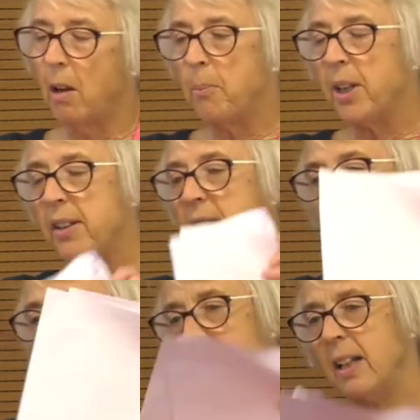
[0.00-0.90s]
But
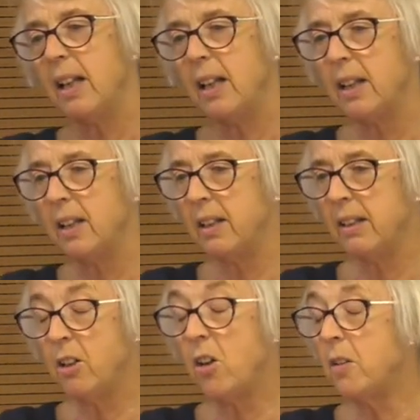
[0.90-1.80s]
the
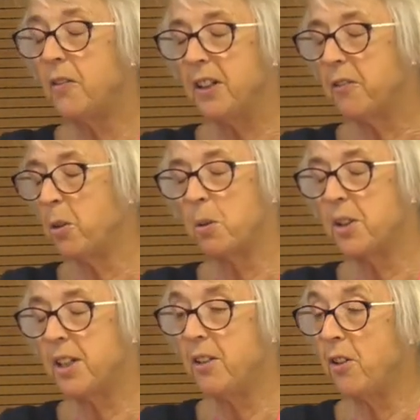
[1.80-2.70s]
Colvin, of
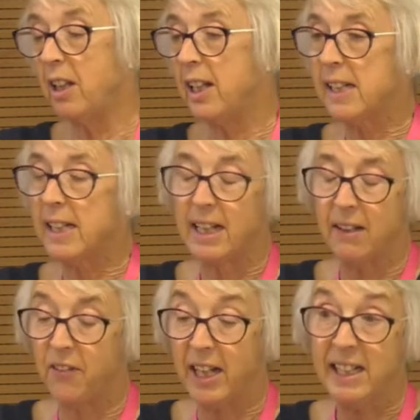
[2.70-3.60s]
course, did not like
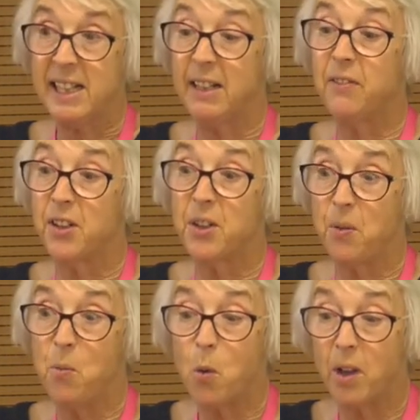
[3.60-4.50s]
Fanny
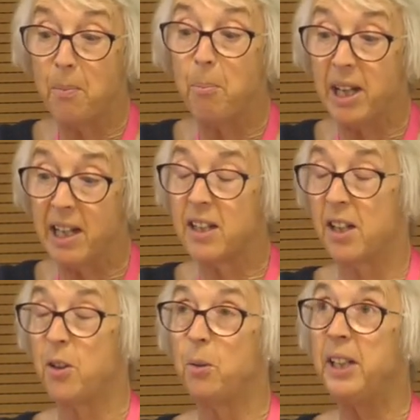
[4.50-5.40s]
Stevenson one
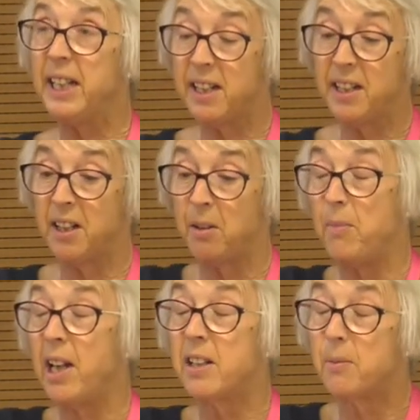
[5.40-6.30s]
bit, though he did
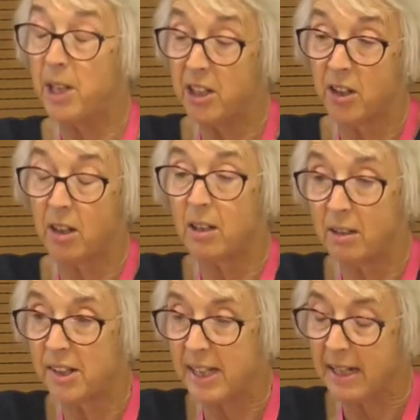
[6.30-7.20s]
admit to
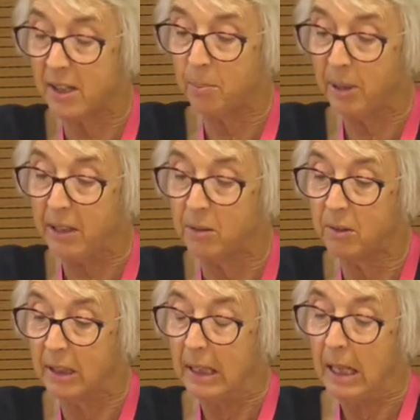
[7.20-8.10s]
her sex appeal.
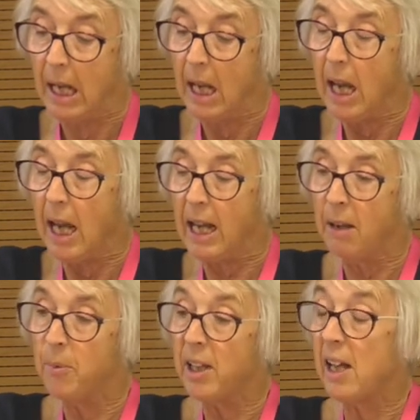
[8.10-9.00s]

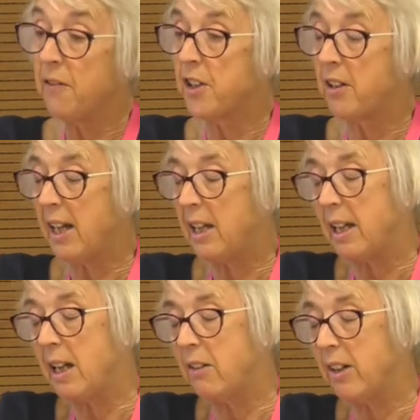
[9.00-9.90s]
But after
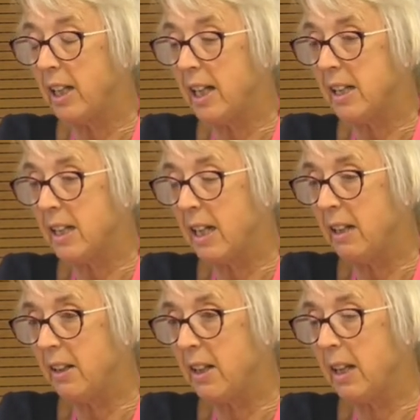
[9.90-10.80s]
RLS
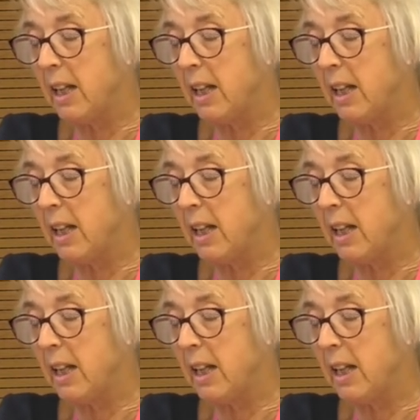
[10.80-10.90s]
death,